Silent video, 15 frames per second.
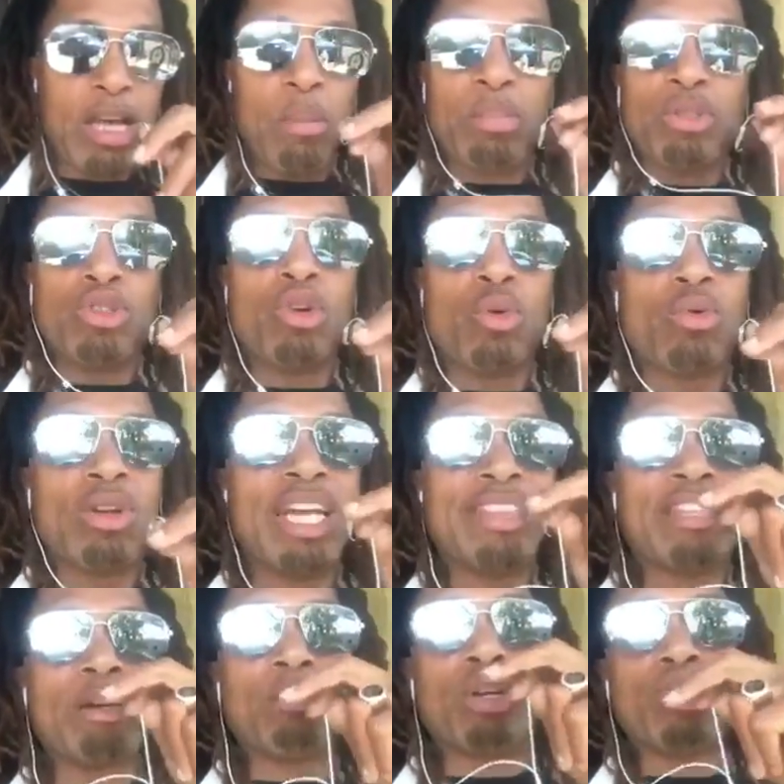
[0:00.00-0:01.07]
But you don't let
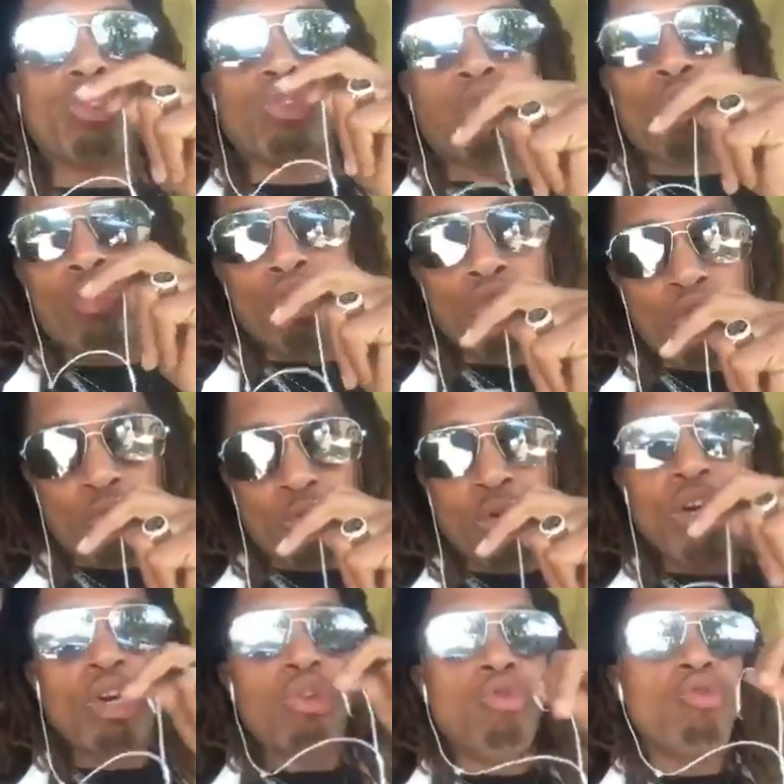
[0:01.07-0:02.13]
them control you.
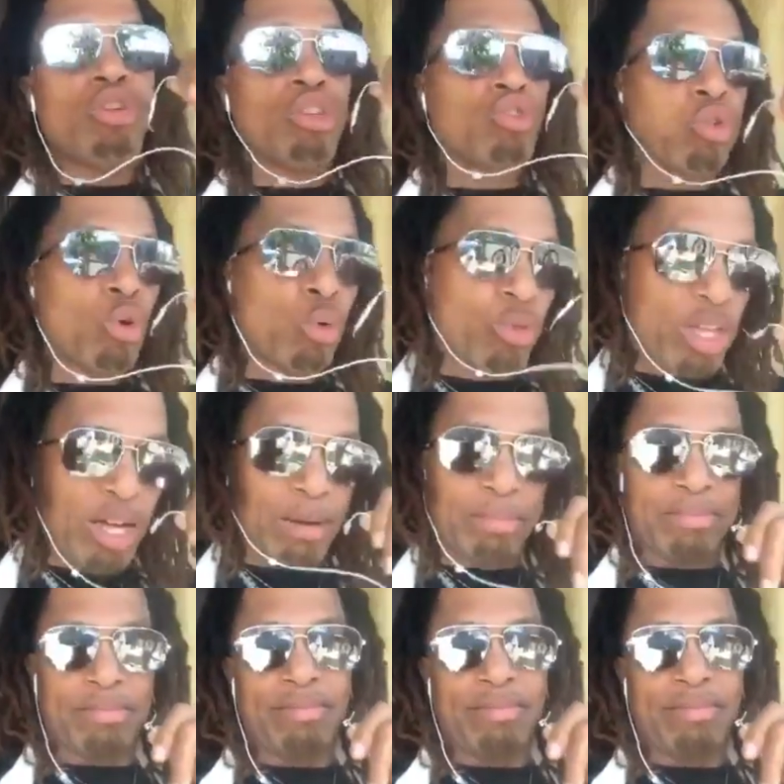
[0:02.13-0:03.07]
You control them.